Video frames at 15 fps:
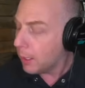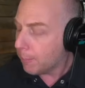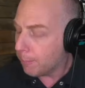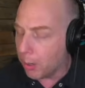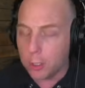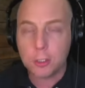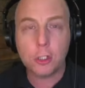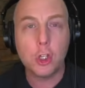
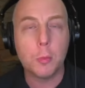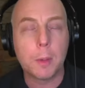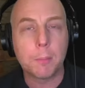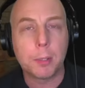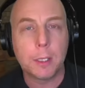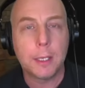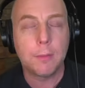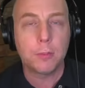Mark Cuban
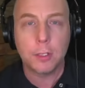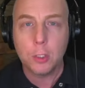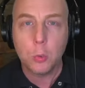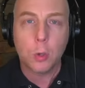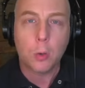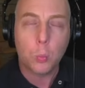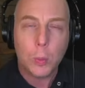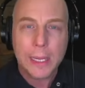believes that you
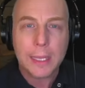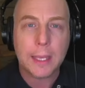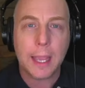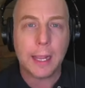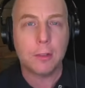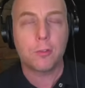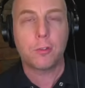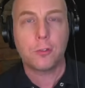are weak
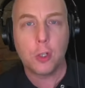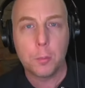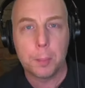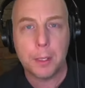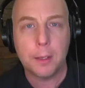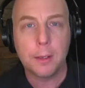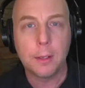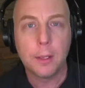and
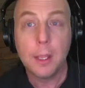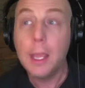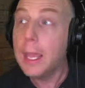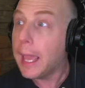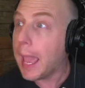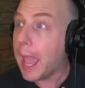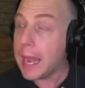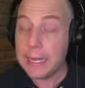stupid.
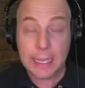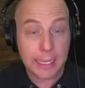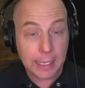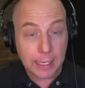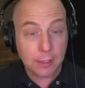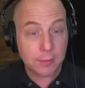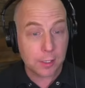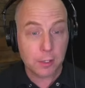And
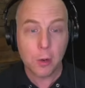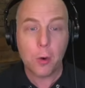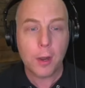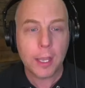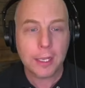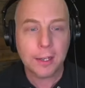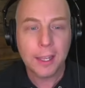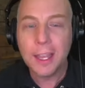he's
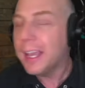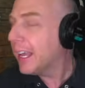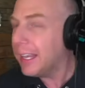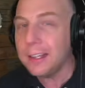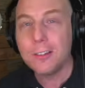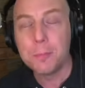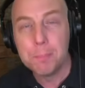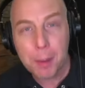annoyed.
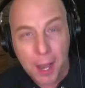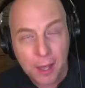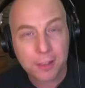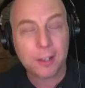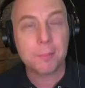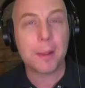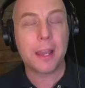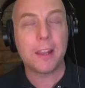He's
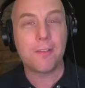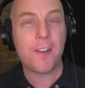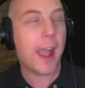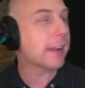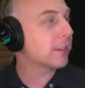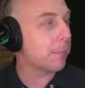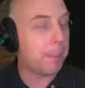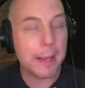bothered by the
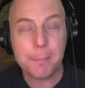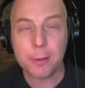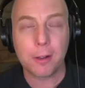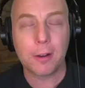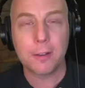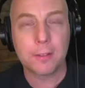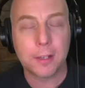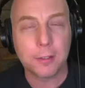fact that people are
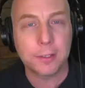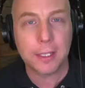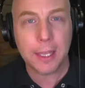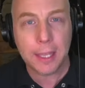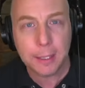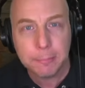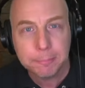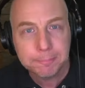insulting
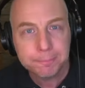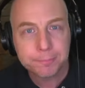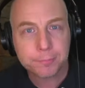him.